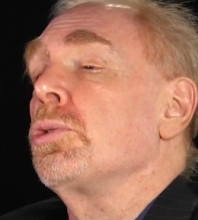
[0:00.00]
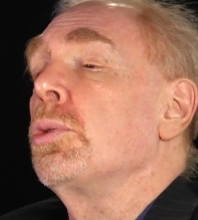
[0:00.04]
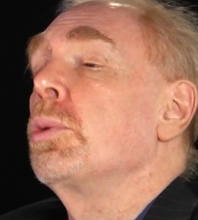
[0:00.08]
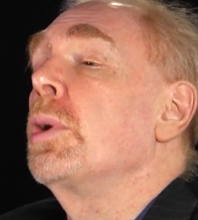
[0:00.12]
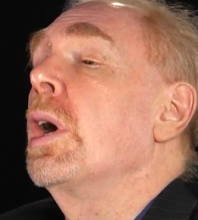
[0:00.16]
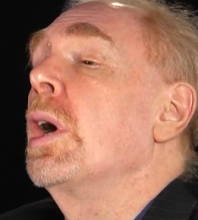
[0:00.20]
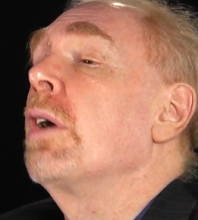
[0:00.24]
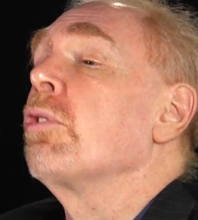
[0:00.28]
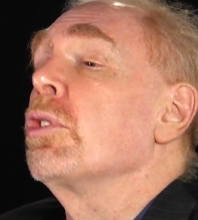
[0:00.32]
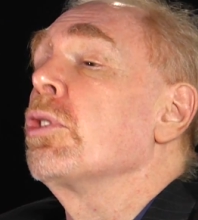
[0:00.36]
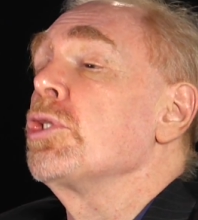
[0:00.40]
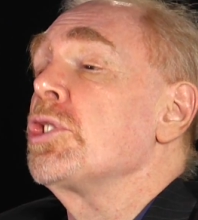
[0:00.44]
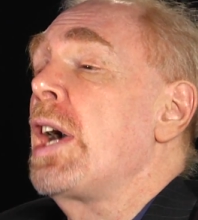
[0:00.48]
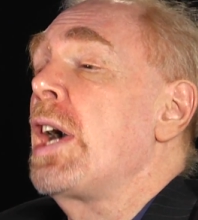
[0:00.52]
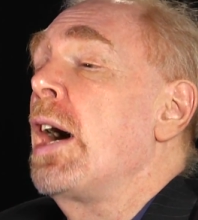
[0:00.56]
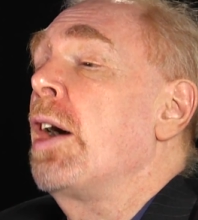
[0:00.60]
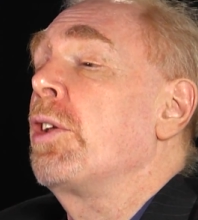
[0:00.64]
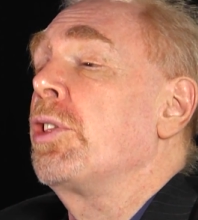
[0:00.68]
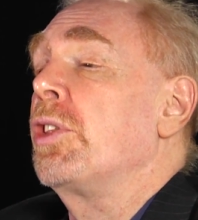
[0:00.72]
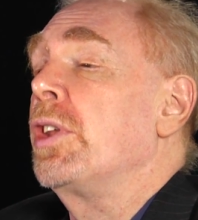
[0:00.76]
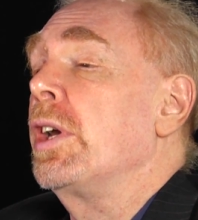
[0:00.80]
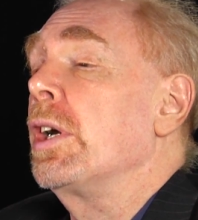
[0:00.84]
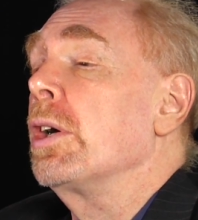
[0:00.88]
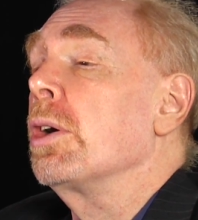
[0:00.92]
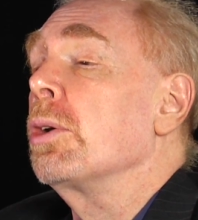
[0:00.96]
Whoever's
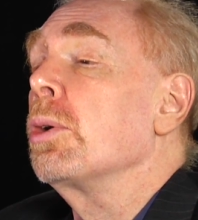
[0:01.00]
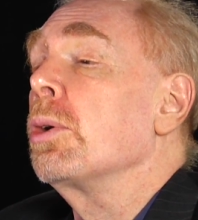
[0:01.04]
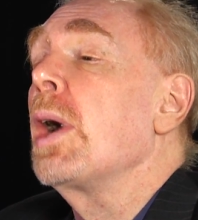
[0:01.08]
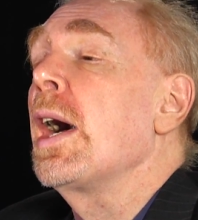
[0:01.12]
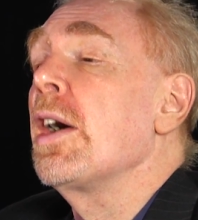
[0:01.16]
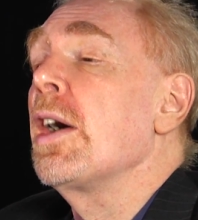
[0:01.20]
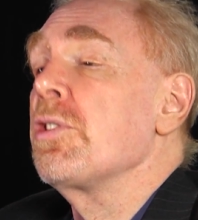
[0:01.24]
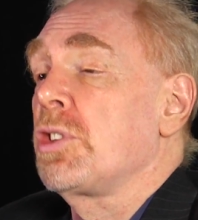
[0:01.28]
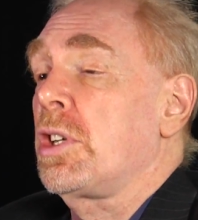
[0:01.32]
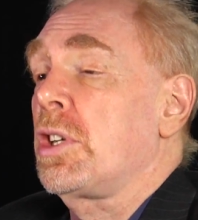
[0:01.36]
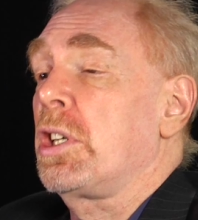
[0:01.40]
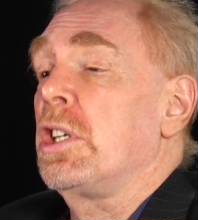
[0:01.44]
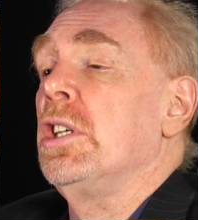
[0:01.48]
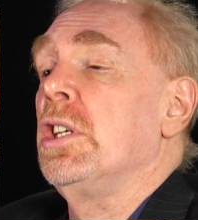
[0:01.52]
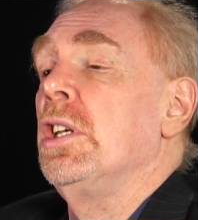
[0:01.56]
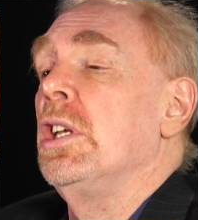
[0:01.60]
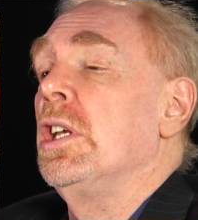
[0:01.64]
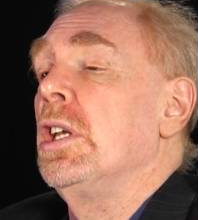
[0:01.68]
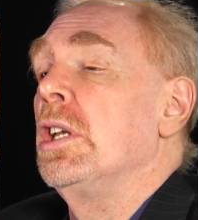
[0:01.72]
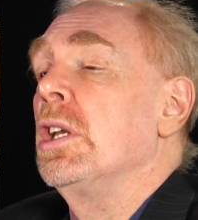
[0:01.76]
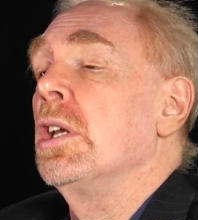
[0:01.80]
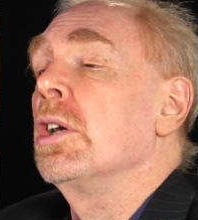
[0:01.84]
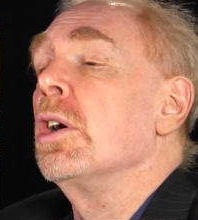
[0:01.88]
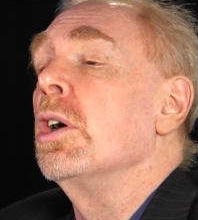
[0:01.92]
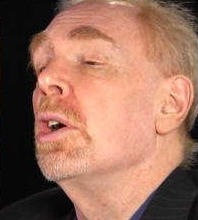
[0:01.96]
out there who has a
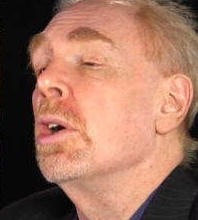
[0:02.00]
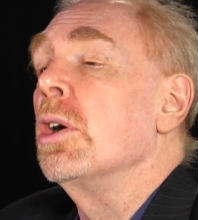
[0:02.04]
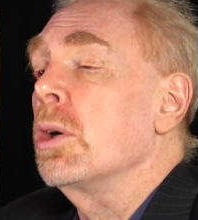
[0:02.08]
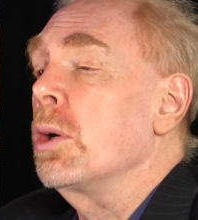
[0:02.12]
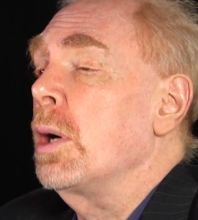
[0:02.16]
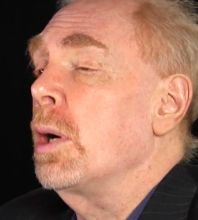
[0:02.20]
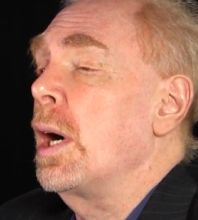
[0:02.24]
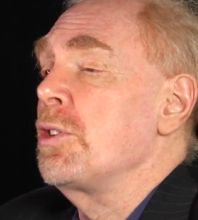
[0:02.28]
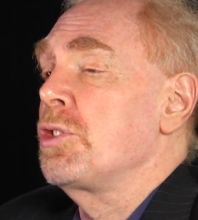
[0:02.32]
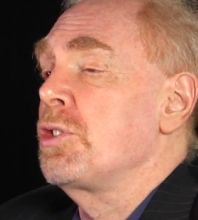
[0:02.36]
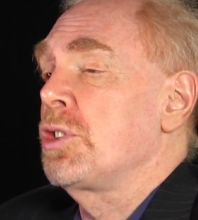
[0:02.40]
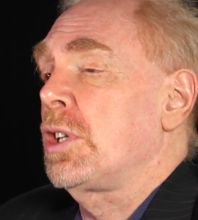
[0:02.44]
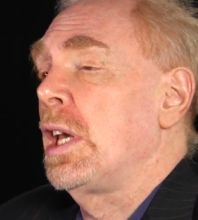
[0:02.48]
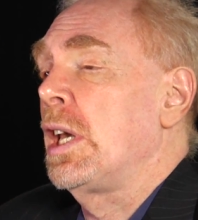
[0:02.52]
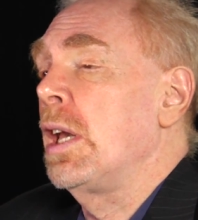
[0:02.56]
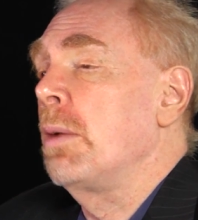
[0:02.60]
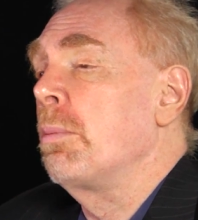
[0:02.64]
key or has the